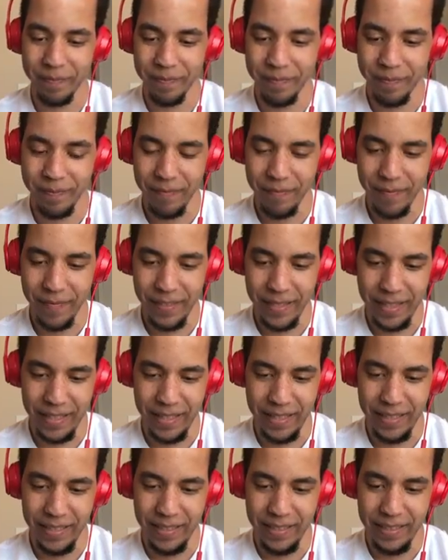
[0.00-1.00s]

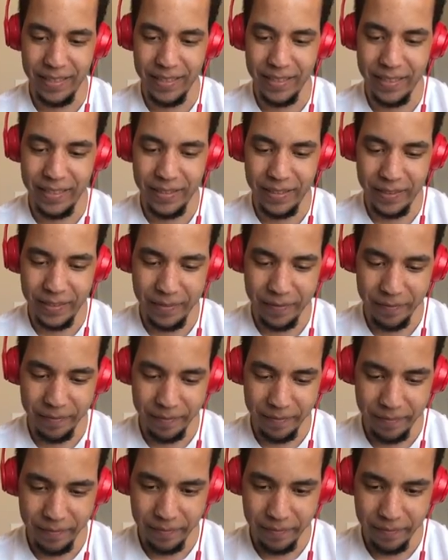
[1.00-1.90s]
(silence)